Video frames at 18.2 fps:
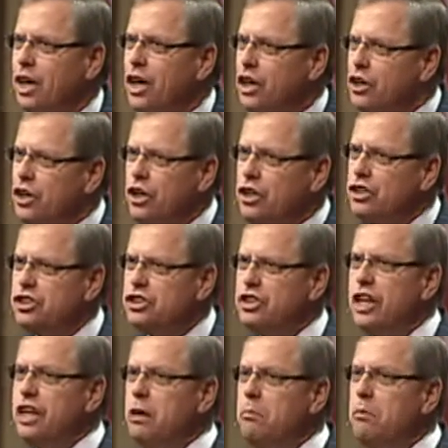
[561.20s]
You're going to
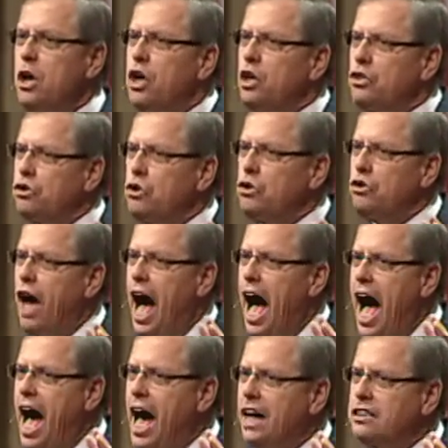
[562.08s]
see them through
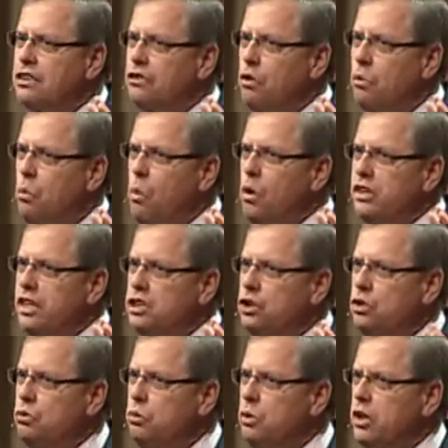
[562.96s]
the eyes of the one
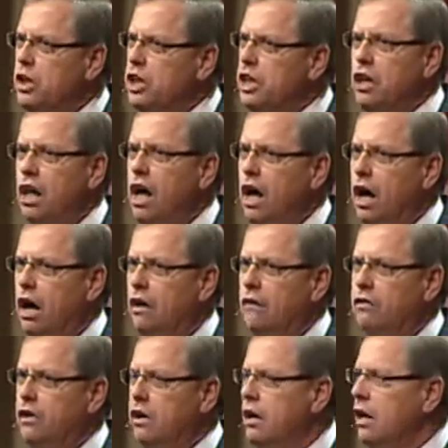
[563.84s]
that you really
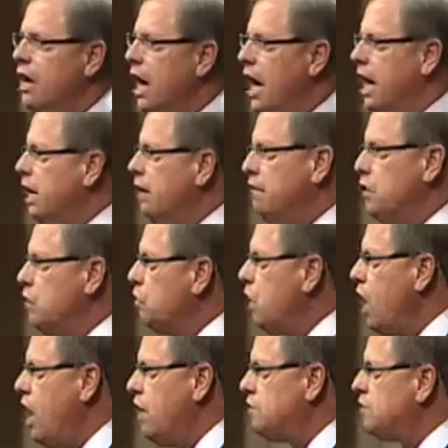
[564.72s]
love. And if you
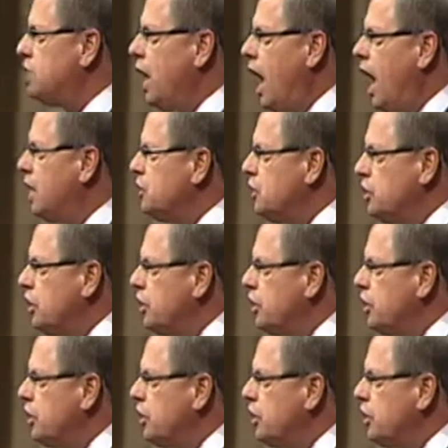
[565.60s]
love God, you're